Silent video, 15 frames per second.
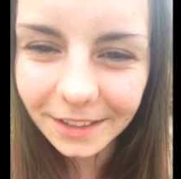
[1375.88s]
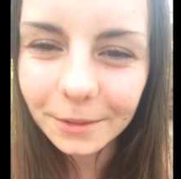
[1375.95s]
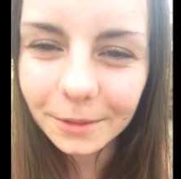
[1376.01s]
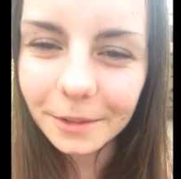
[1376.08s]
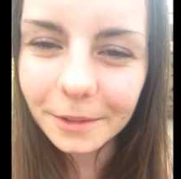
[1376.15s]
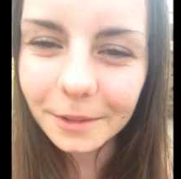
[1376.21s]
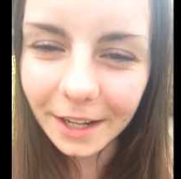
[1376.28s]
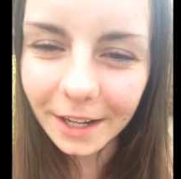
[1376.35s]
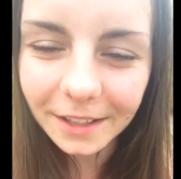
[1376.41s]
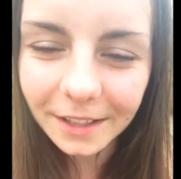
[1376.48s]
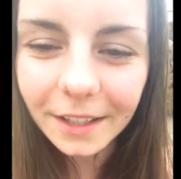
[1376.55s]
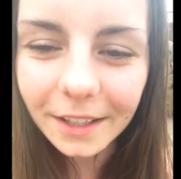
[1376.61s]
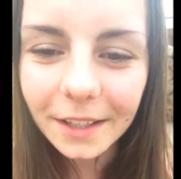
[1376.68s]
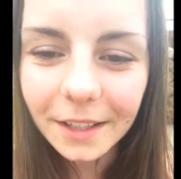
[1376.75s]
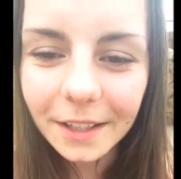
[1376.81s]
Right.
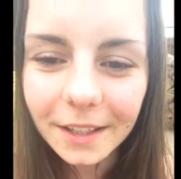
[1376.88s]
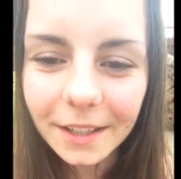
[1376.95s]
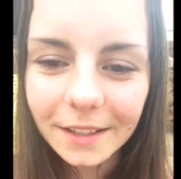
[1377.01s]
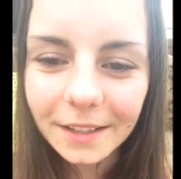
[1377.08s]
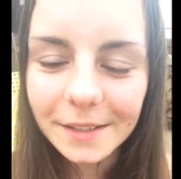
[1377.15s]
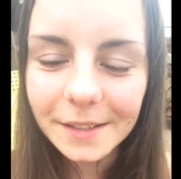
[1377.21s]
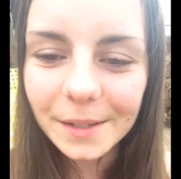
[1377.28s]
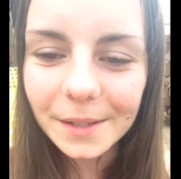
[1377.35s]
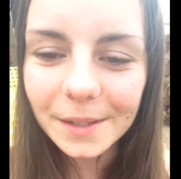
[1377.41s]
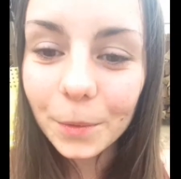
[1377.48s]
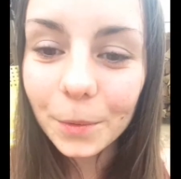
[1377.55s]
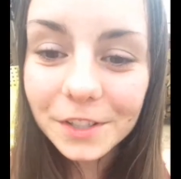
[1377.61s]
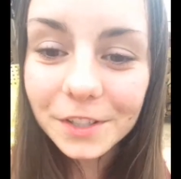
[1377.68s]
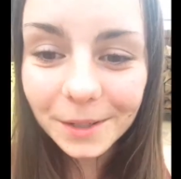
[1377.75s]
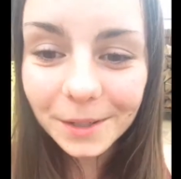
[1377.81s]
So, which
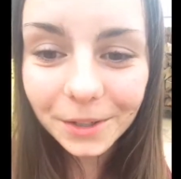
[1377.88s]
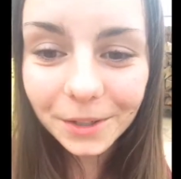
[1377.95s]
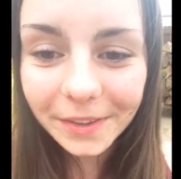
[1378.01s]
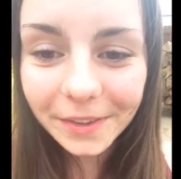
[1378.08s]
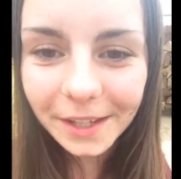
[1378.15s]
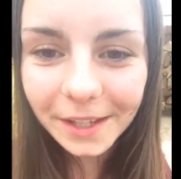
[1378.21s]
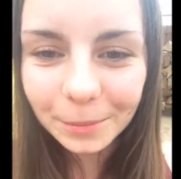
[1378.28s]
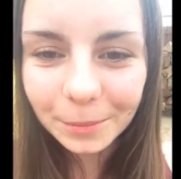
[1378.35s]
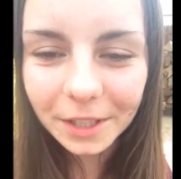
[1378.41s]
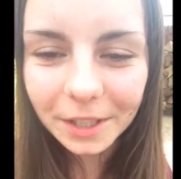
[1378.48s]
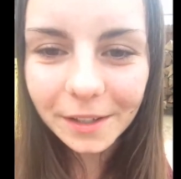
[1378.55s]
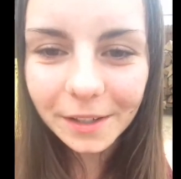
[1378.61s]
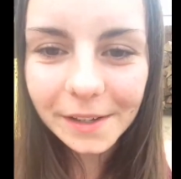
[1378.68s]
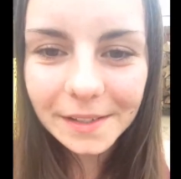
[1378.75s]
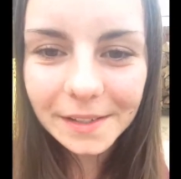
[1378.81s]
is a good thing
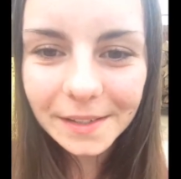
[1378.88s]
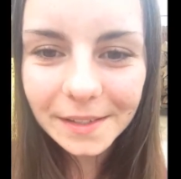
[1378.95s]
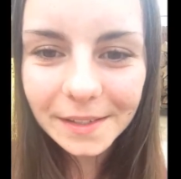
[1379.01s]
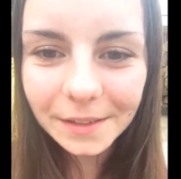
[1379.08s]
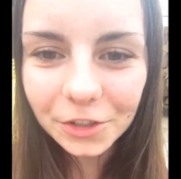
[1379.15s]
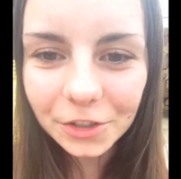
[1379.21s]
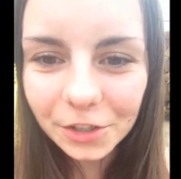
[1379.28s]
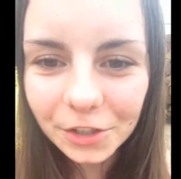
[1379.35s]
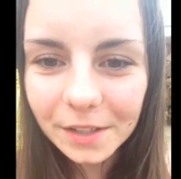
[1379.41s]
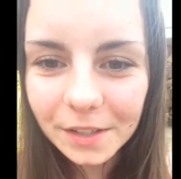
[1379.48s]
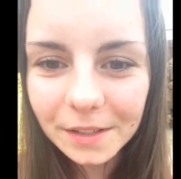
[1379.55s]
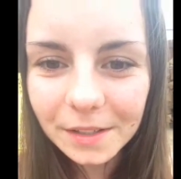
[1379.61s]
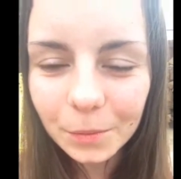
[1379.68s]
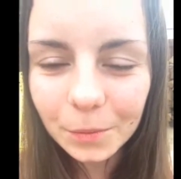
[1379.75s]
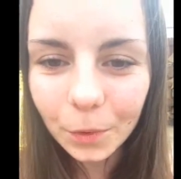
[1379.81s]
because she
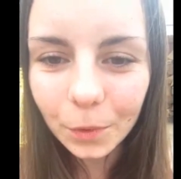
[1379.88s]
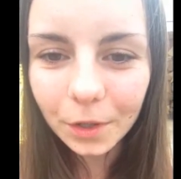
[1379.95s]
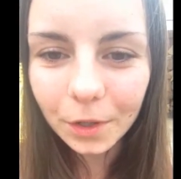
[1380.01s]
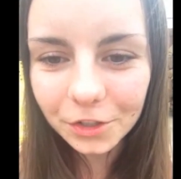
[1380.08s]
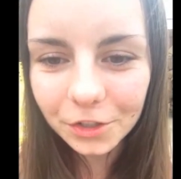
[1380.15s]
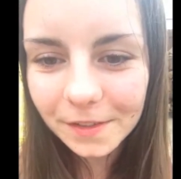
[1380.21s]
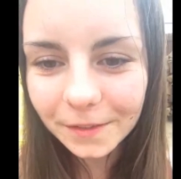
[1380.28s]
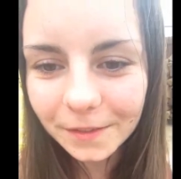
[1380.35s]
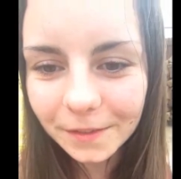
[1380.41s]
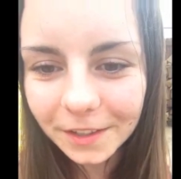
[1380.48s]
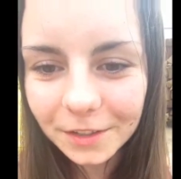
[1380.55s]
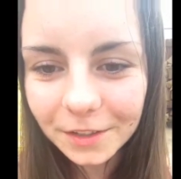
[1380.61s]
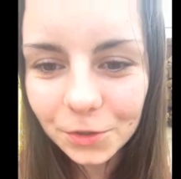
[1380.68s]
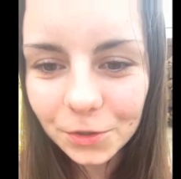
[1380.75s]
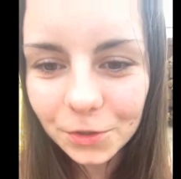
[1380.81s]
didn't want. She's a
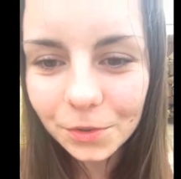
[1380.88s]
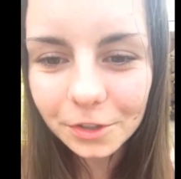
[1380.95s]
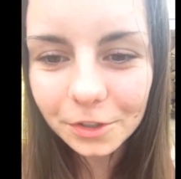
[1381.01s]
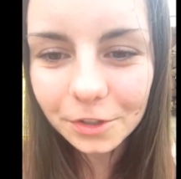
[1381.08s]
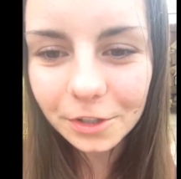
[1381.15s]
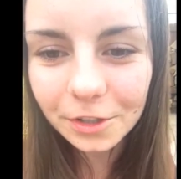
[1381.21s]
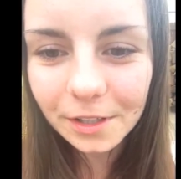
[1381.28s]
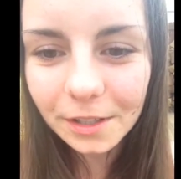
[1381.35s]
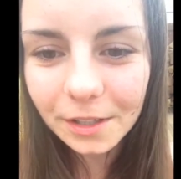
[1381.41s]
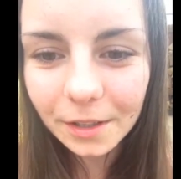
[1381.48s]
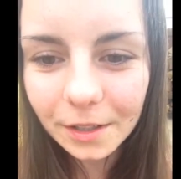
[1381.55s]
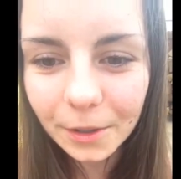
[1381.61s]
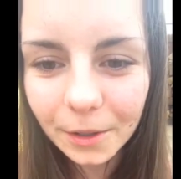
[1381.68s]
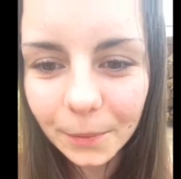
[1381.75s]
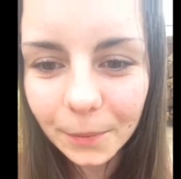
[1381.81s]
vegan too, and
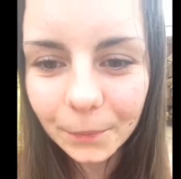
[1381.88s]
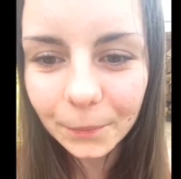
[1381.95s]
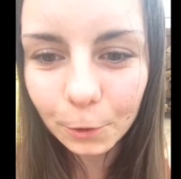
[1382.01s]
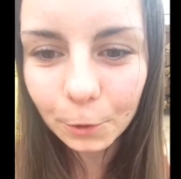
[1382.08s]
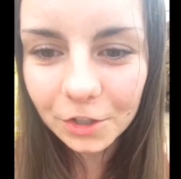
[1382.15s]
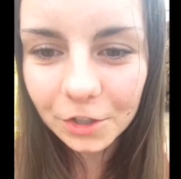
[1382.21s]
where she